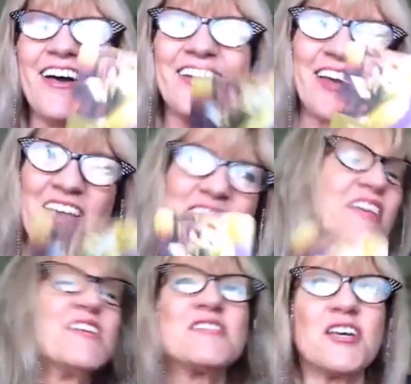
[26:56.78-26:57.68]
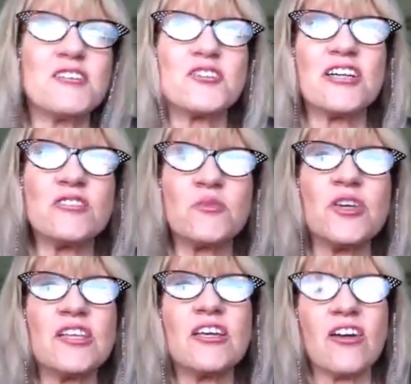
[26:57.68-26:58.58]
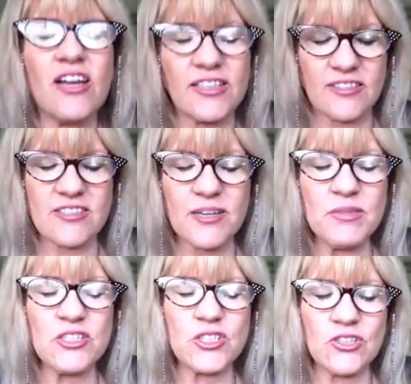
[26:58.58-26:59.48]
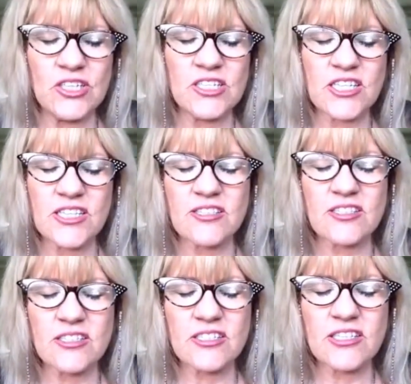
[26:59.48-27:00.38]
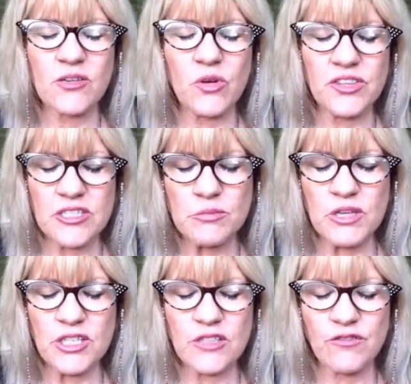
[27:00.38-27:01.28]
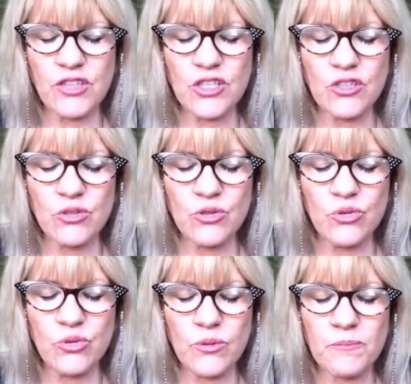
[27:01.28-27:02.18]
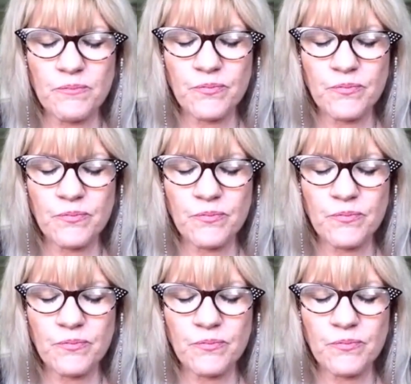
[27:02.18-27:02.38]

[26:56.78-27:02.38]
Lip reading: Okay, so trustworthy guidance. Let me tune into this and see what this means for you.